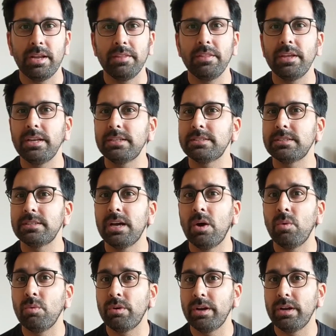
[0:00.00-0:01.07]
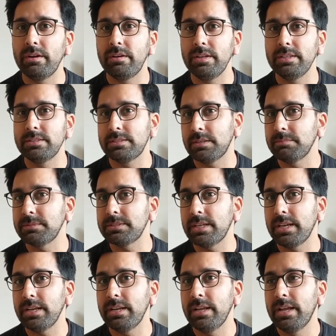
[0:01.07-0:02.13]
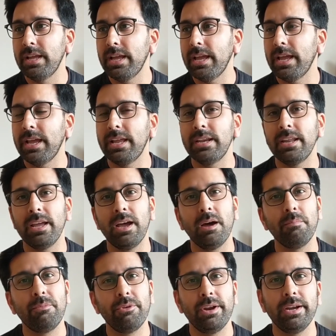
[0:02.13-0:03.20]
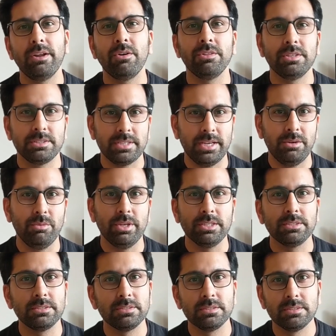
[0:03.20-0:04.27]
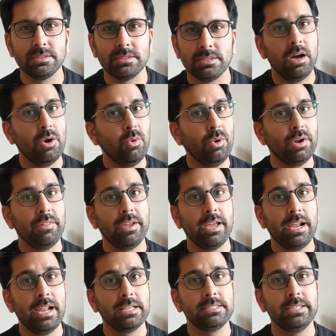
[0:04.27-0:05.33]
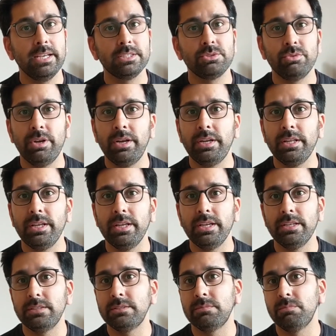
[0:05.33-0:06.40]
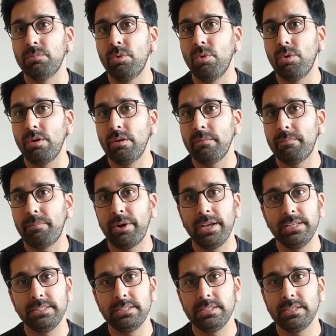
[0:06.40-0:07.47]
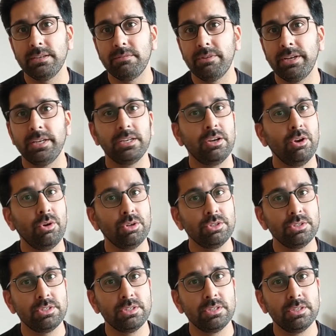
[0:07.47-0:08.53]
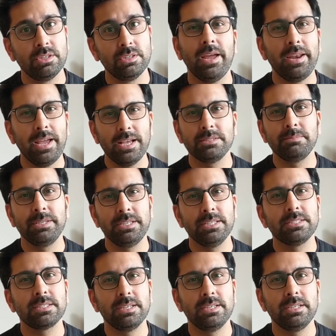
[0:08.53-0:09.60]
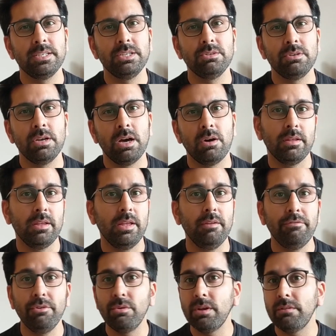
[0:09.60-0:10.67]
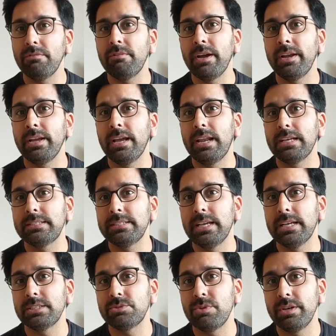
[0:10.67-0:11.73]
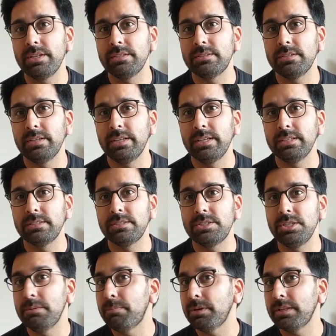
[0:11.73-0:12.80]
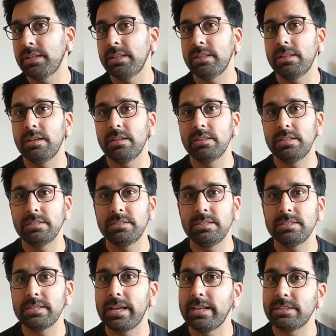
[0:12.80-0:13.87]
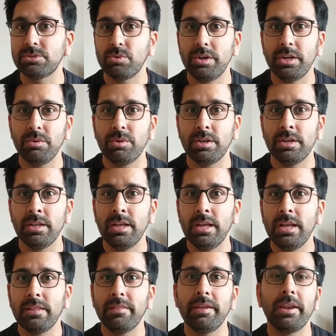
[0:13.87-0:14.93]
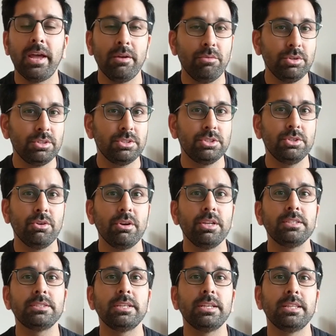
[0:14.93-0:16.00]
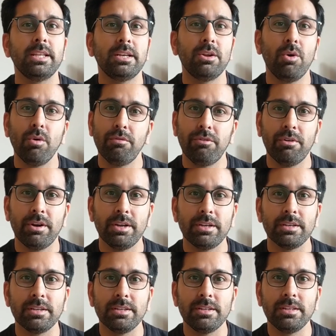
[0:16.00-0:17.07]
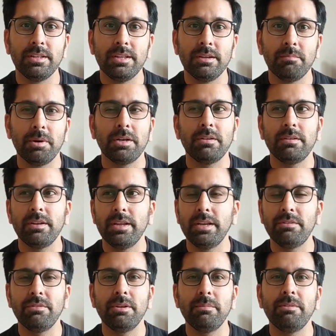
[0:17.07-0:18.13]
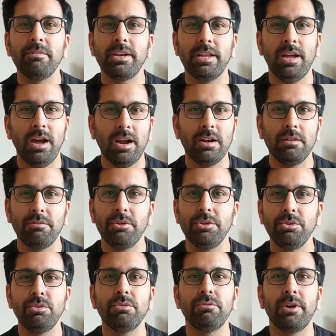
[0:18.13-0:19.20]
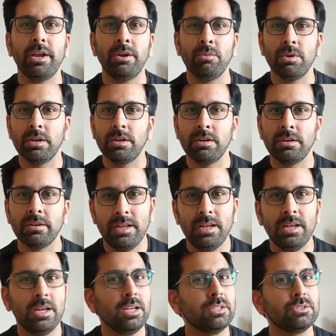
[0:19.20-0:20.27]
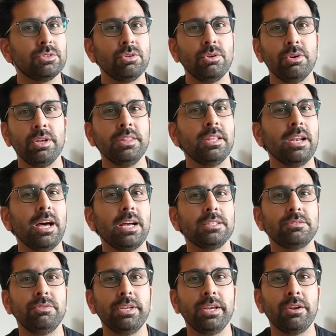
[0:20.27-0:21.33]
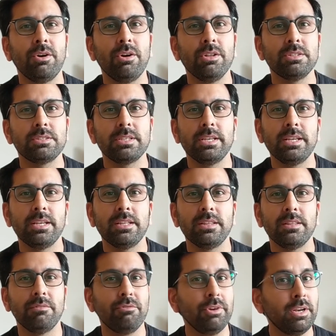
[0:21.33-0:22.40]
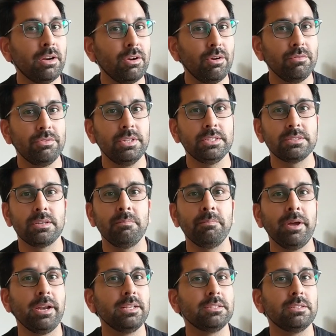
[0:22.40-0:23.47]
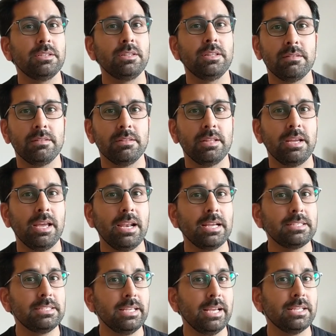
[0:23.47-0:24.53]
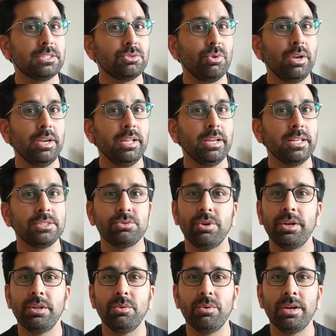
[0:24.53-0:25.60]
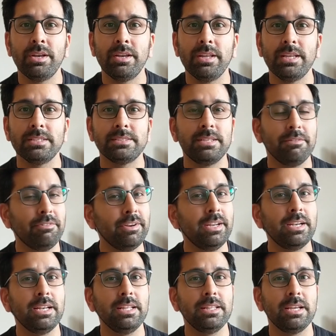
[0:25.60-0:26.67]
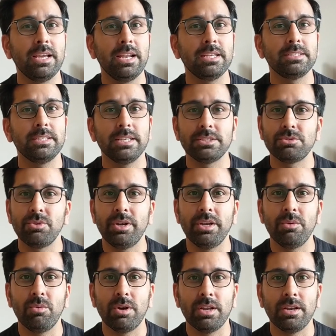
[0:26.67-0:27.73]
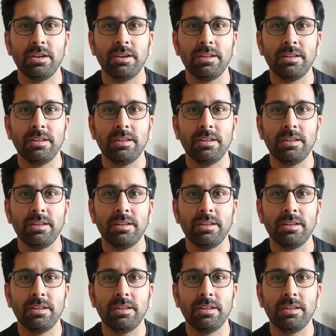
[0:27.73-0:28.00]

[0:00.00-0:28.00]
rather it's a downgrade in some side and upgrade on the sideways. However, the Galaxy S20 is more pricier when it launched and has been discontinued now. If you can find a Galaxy S20 series cheaper than this year's S21, then I would surely say that go for it. But it will be very harder for you to find one. So in the last, we can all say the winner of this comparison, the Galaxy S20 and S21, is definitely the Galaxy S21,